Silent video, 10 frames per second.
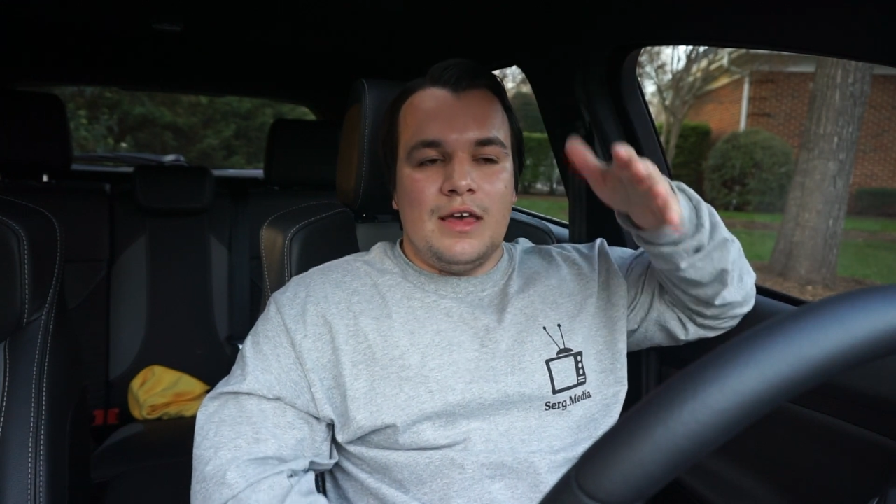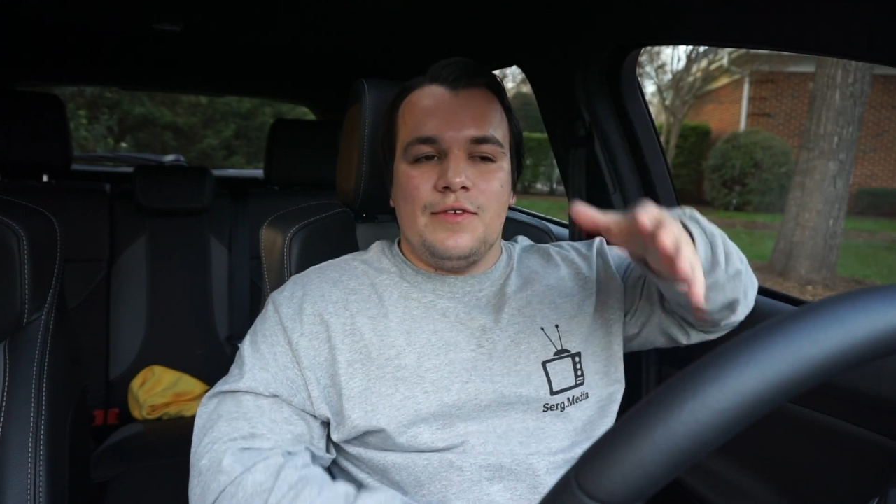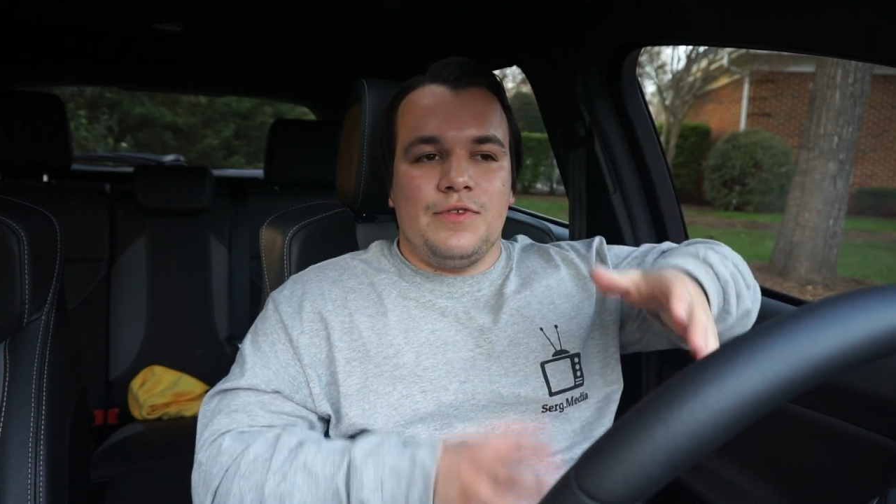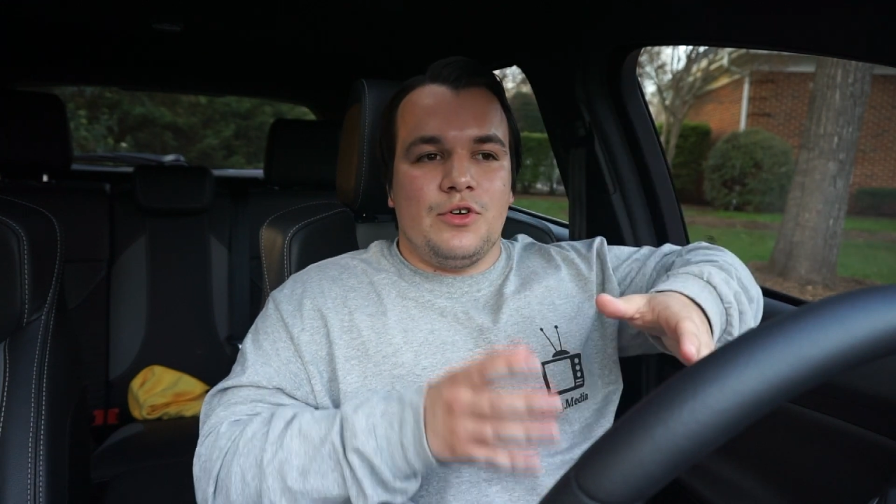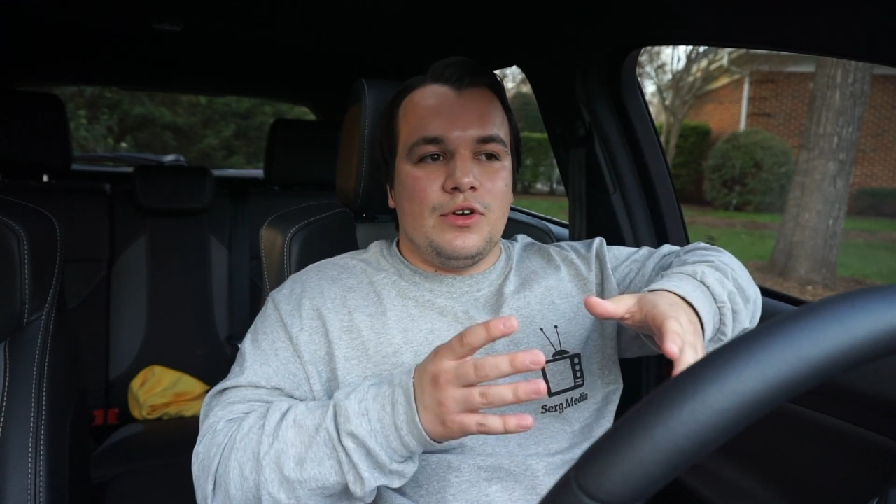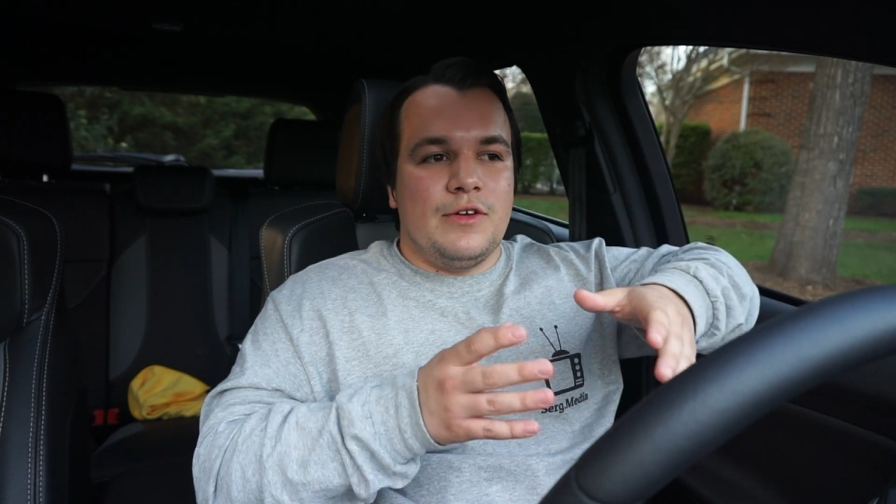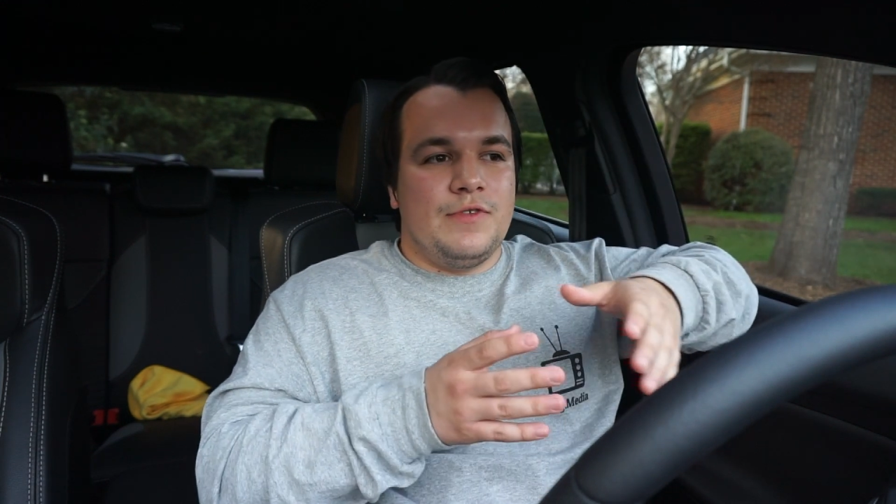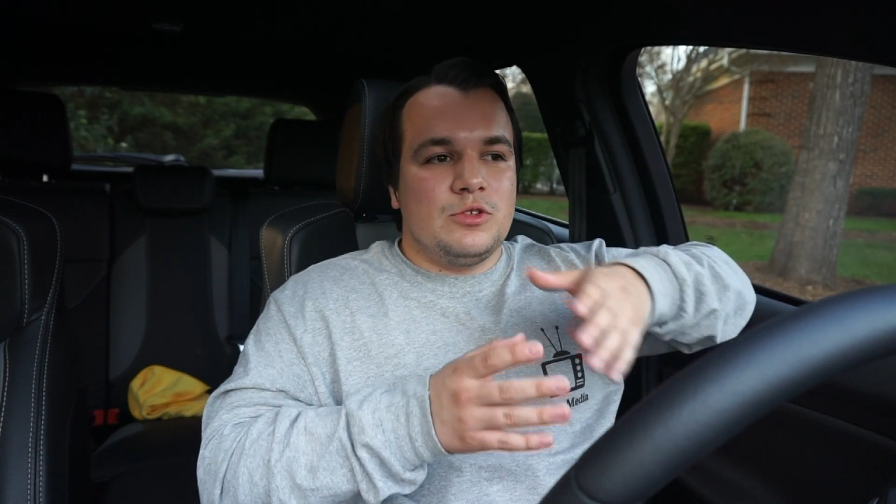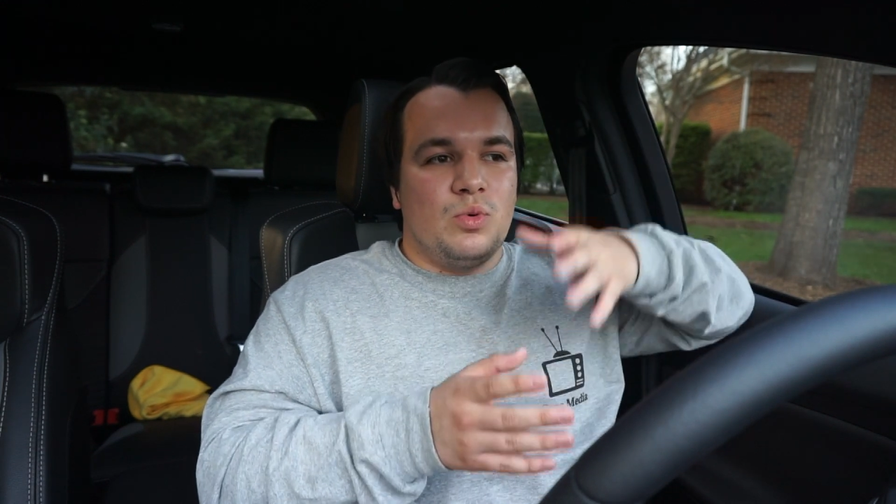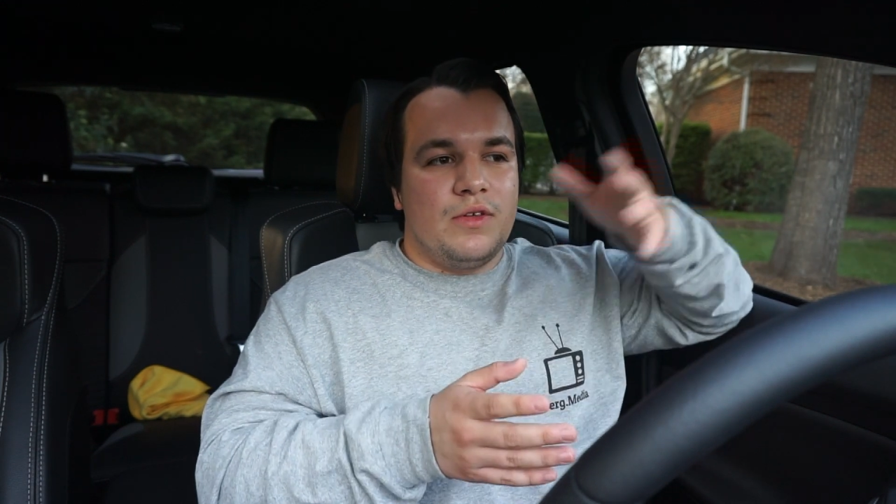
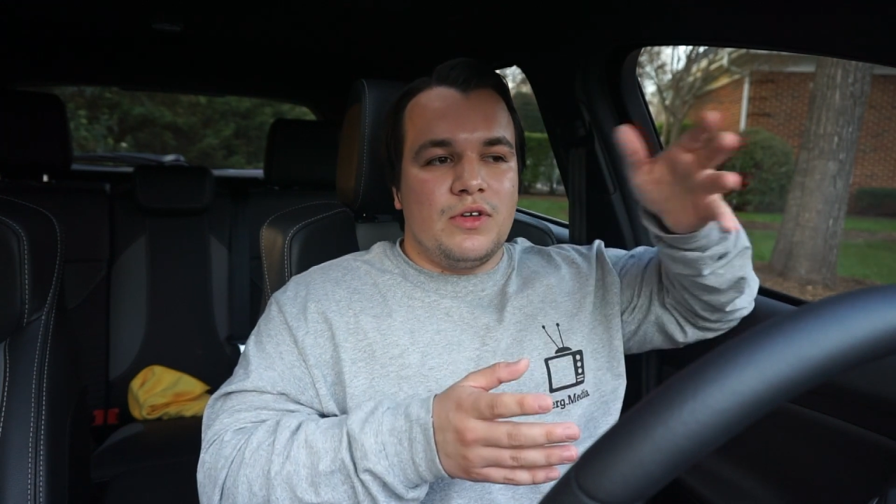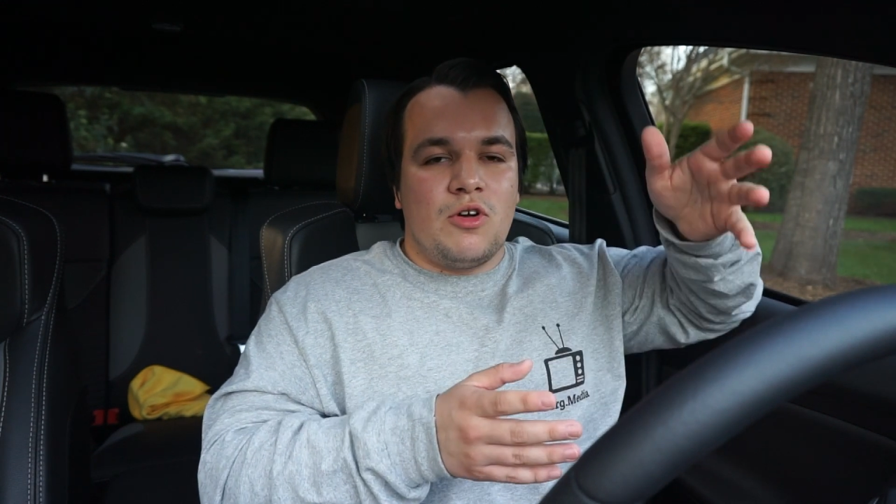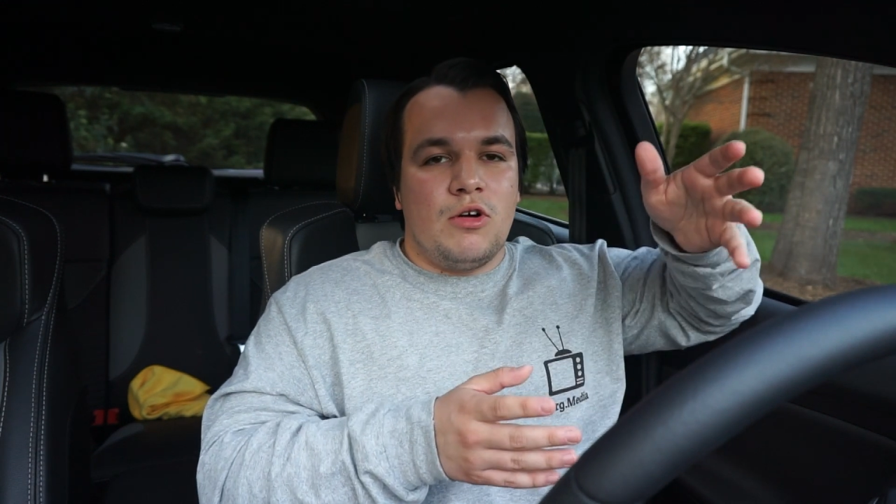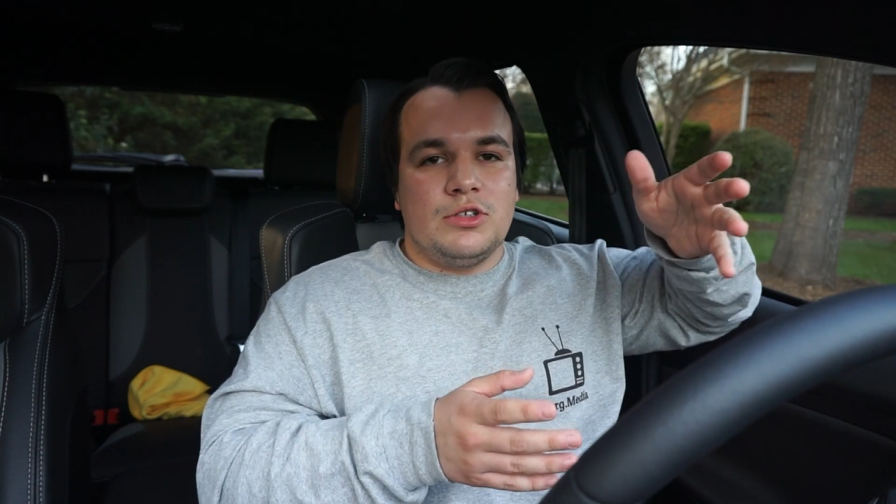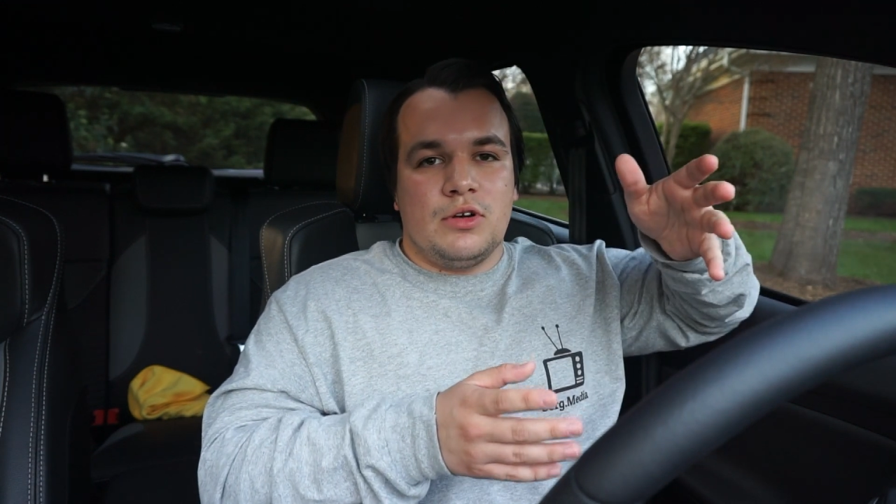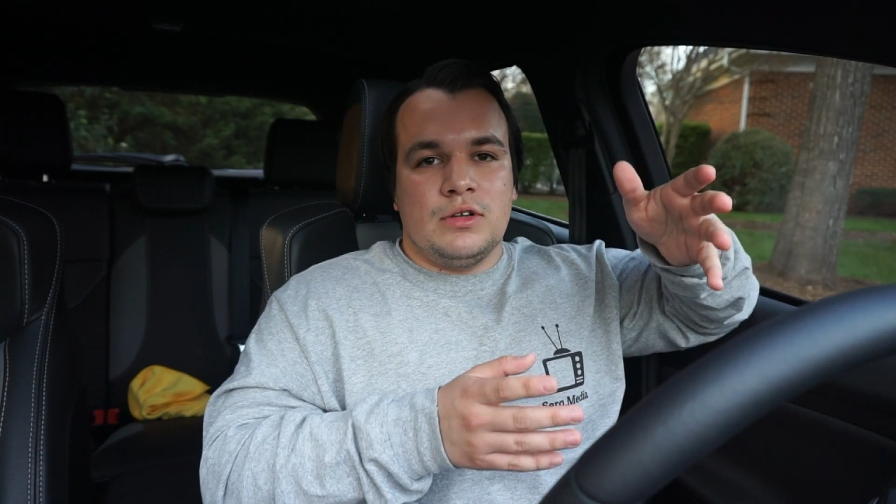if it's one of the cars you're